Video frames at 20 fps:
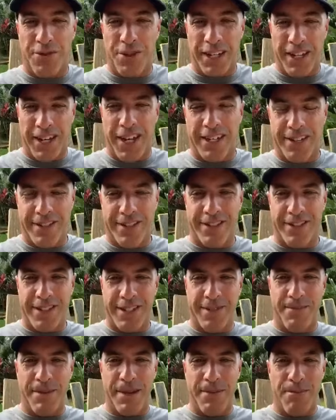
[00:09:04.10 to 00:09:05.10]
It's really nice to
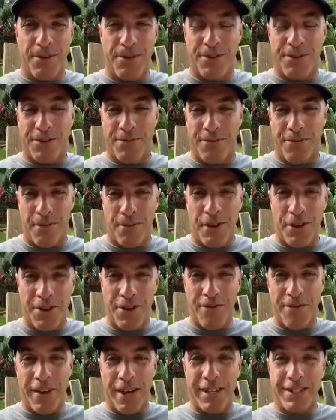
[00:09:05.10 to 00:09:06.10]
see people, some
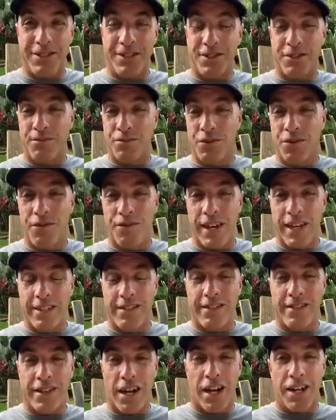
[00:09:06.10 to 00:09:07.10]
familiar faces, some new
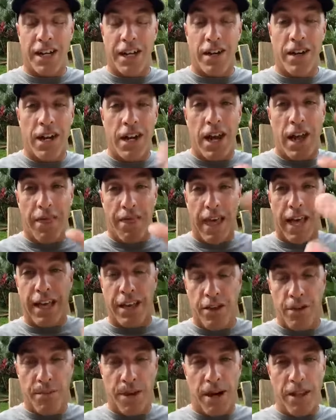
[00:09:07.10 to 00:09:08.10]
faces on here.
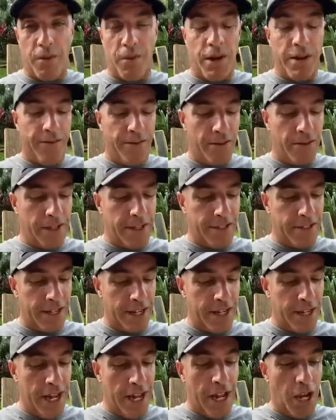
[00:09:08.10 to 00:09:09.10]
Thank you, by the way, for
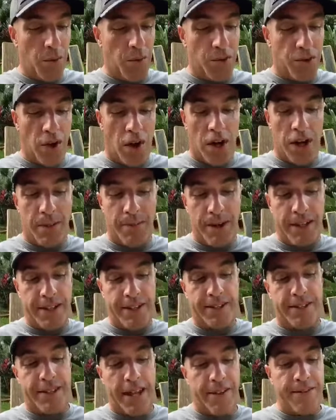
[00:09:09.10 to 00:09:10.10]
listening. We're talking about
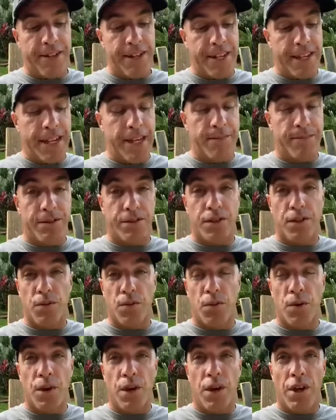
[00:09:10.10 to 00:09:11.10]
the seven tips
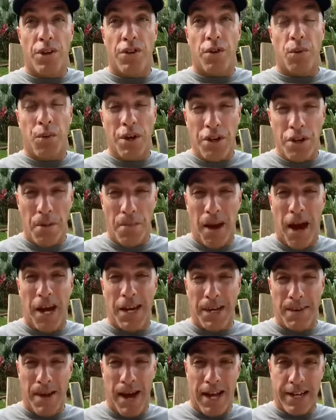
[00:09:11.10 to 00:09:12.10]
to, to win your
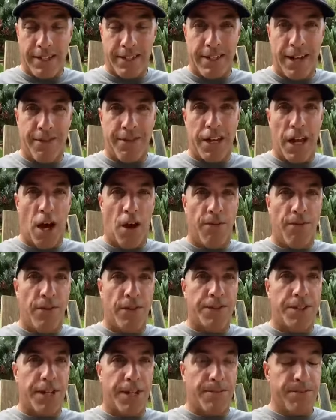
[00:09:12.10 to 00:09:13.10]
body back, seven
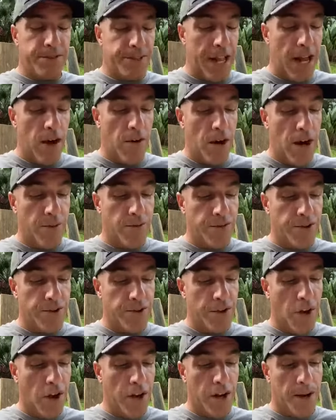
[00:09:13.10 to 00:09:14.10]
helpful tips. Now, I was
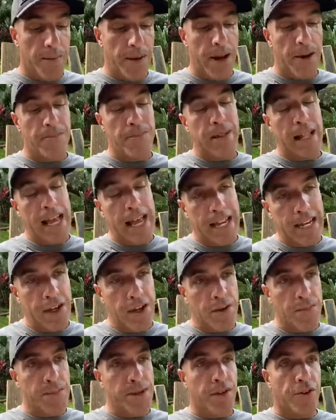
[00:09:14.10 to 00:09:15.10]
just talking about
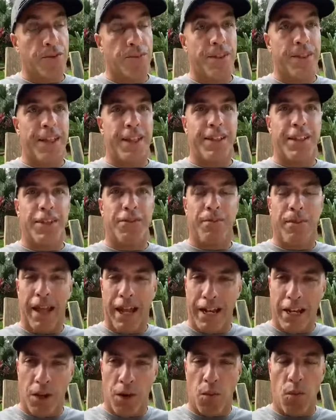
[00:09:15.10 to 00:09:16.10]
planning your meals, but then let's
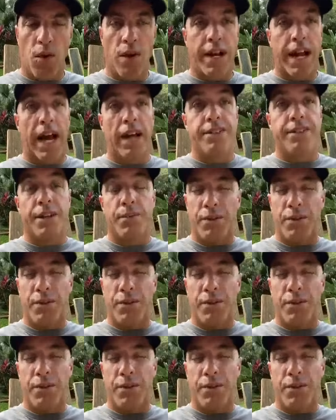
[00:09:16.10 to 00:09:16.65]
planning your workouts.